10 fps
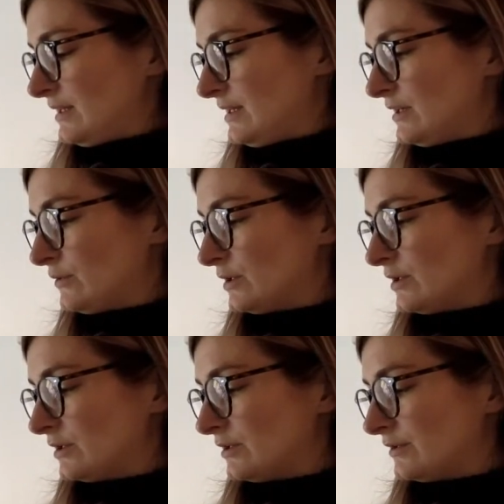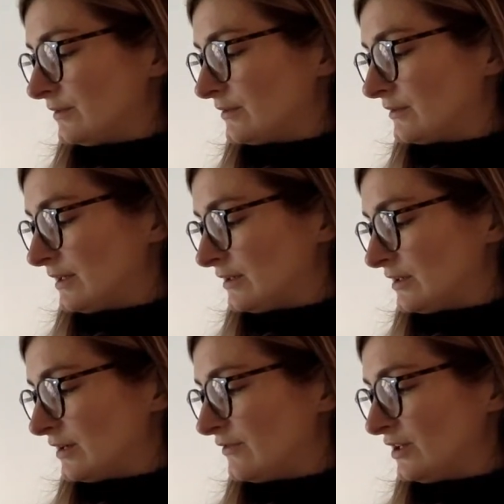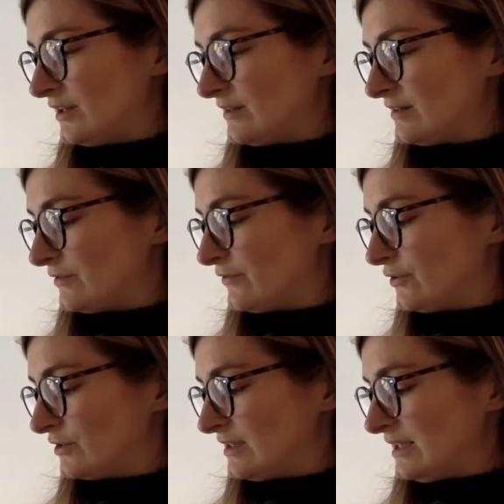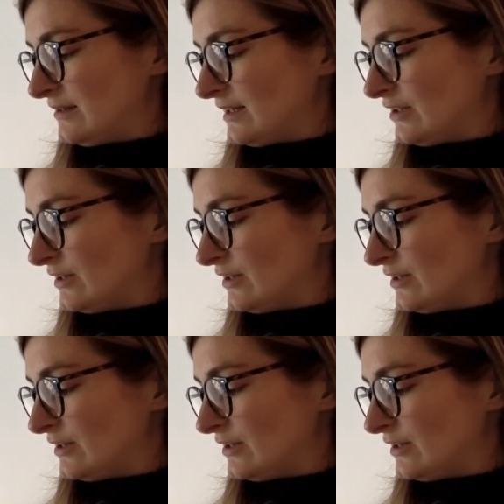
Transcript: equals, I'm going to convert this into 14ths. I know